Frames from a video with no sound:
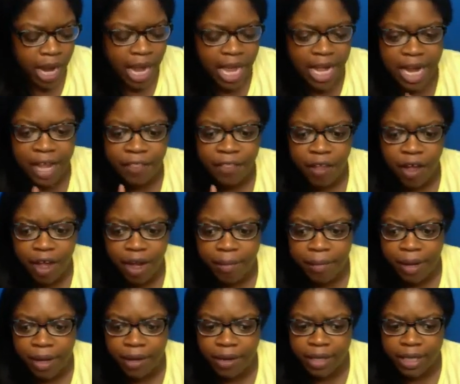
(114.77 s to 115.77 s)
And I thought
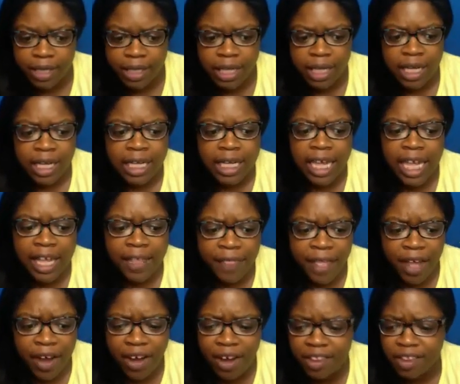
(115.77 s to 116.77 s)
about it, and
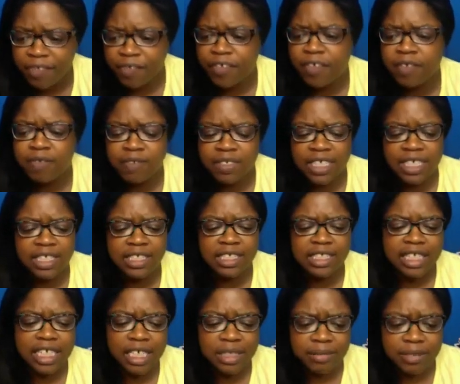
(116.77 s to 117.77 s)
they are the 15
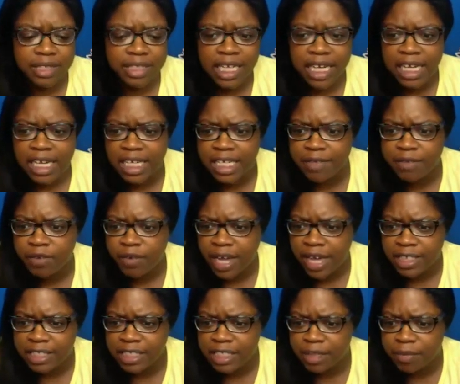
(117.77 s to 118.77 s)
steps that if you
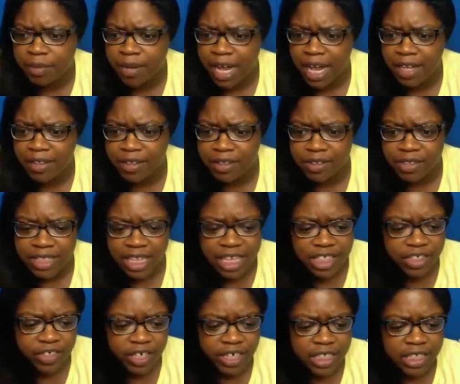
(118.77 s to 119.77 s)
actually apply those, hey
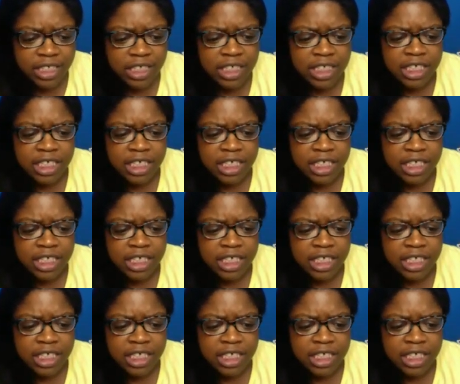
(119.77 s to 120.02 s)
Trey,